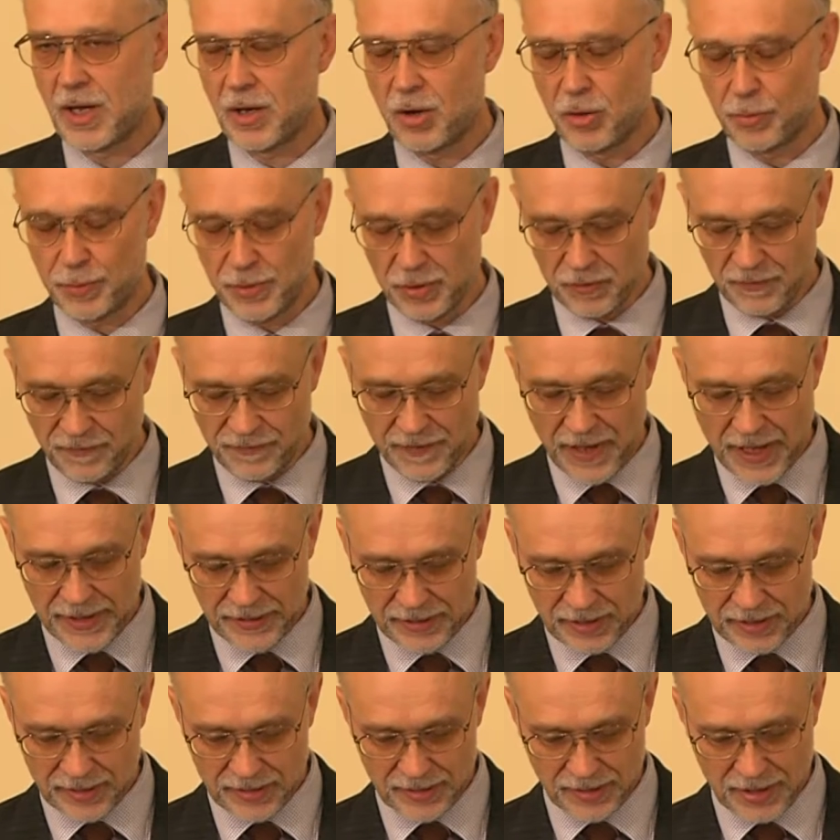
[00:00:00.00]
hope you'll
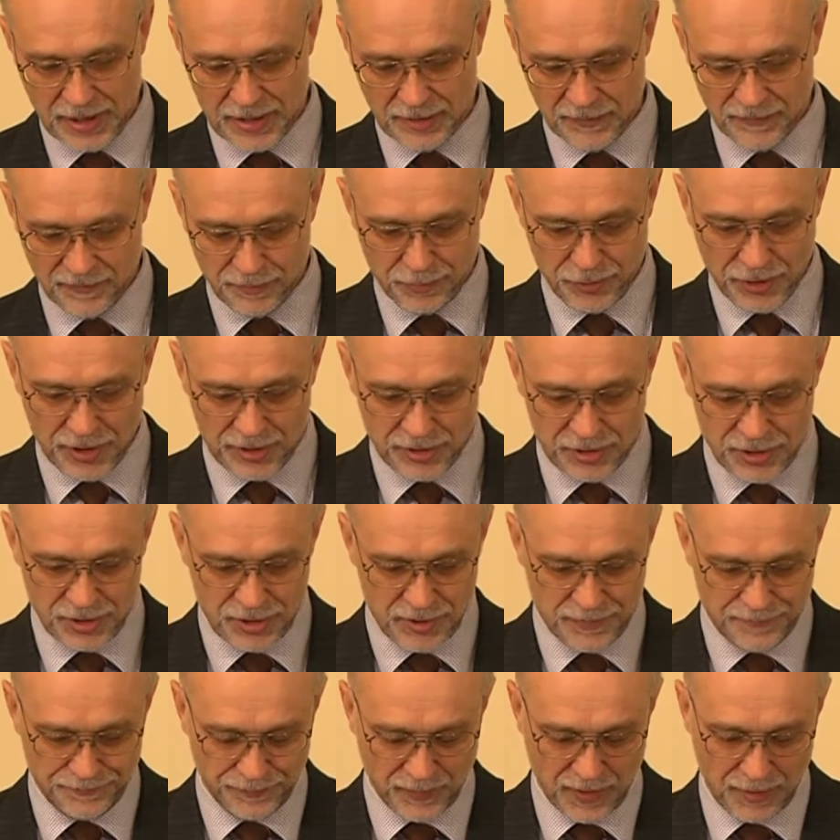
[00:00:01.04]
find it kind of a
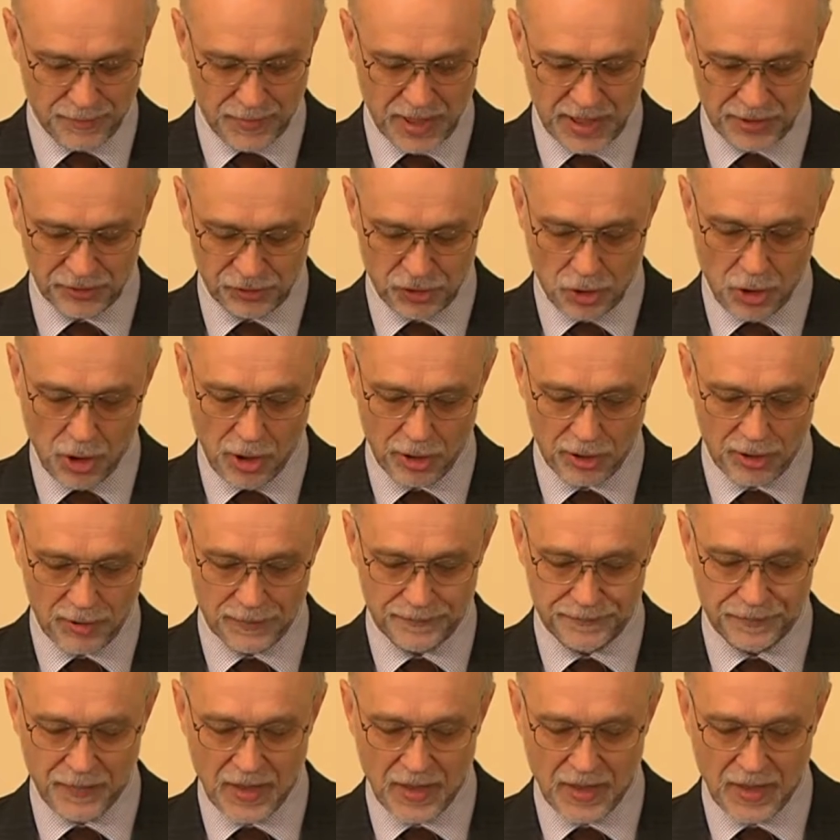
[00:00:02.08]
bridge, my talk.